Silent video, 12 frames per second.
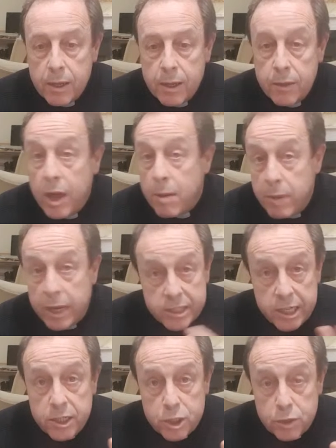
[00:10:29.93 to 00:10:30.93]
That makes
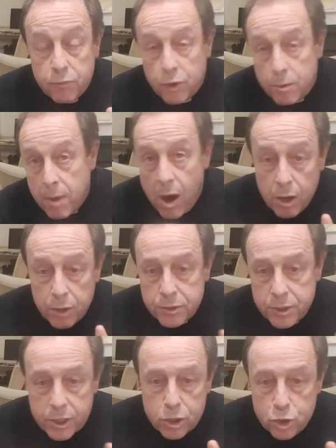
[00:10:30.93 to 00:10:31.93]
each of them hard
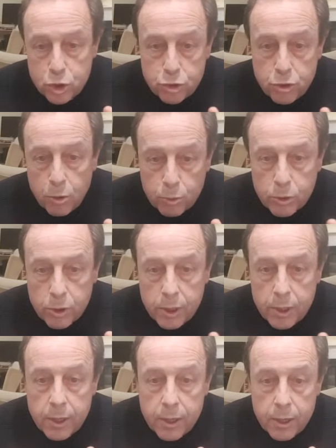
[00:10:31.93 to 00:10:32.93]
to control.
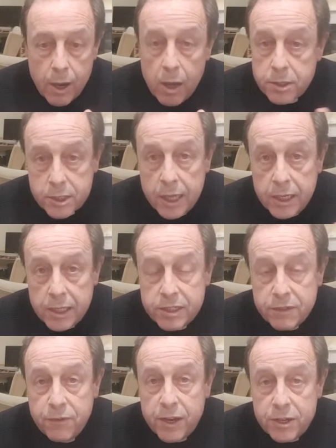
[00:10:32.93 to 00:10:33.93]
Ask any
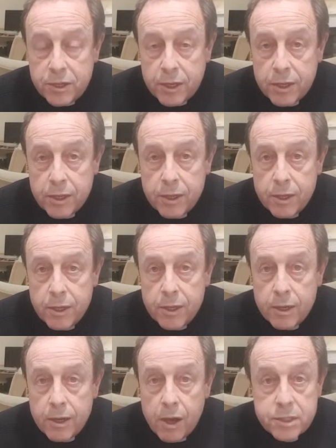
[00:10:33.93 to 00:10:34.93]
defender,
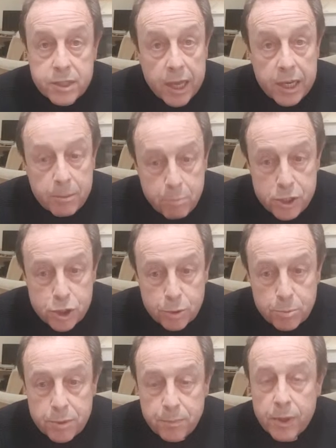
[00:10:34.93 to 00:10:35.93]
ask any bishop.
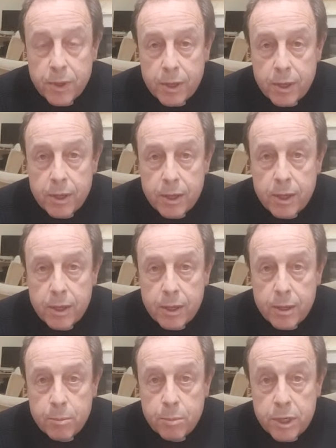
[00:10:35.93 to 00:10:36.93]

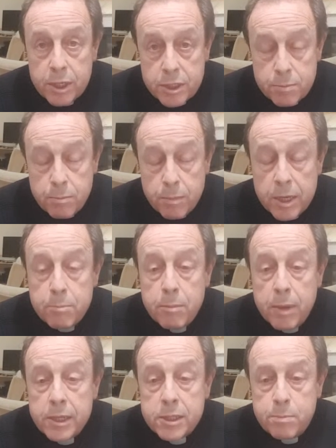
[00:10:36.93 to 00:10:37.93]
But it
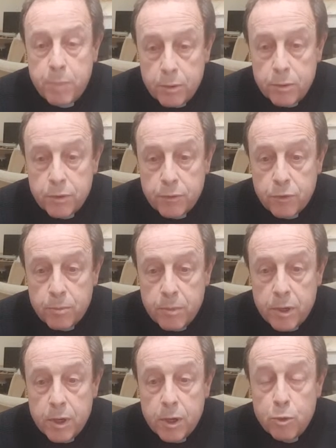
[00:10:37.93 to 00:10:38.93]
makes both of them
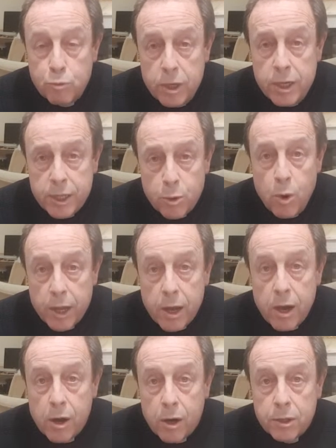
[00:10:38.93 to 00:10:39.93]
really quite
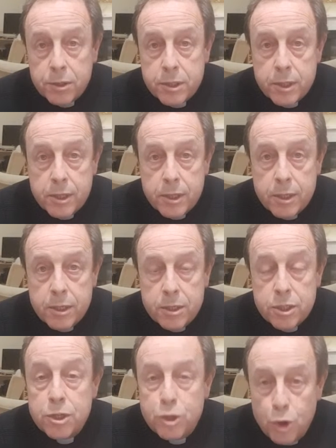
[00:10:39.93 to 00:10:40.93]
hard
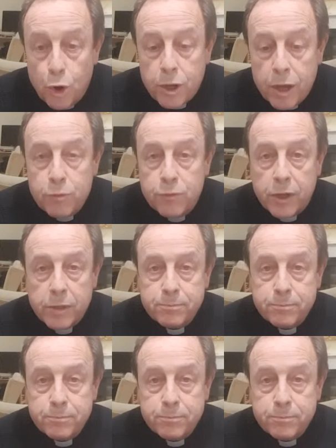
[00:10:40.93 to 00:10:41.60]
to knock over.